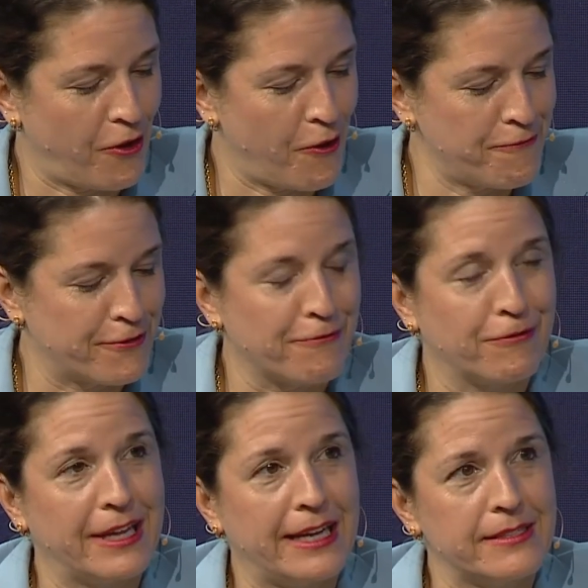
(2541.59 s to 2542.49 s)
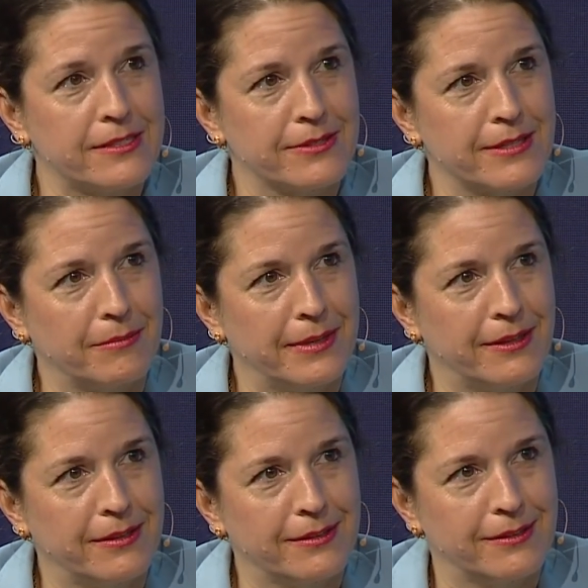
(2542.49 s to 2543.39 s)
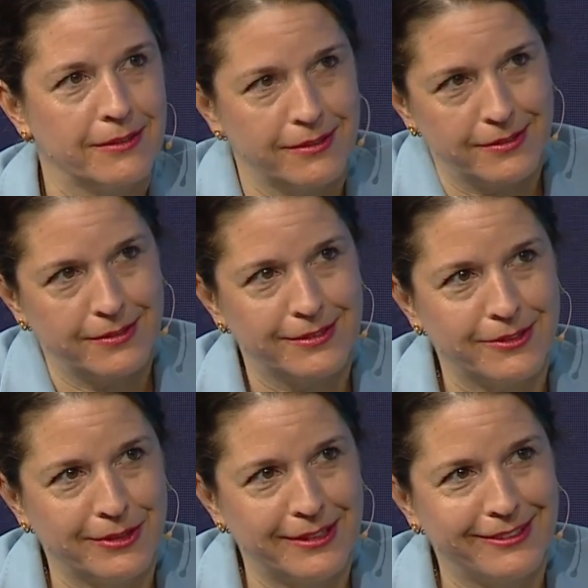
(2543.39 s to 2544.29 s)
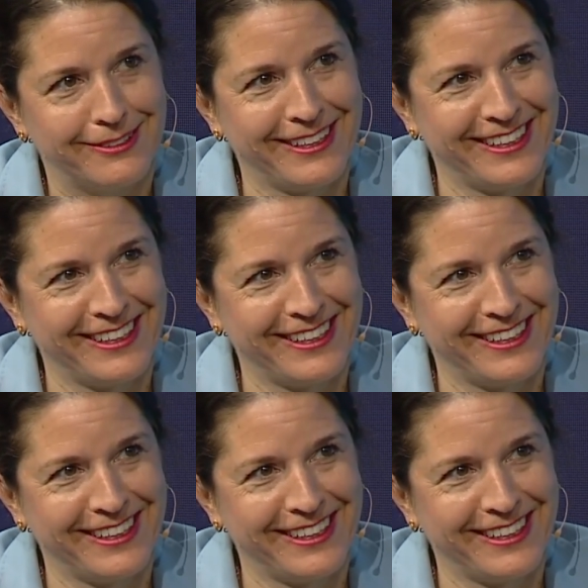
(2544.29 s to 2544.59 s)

offer flights to Zambia? So that you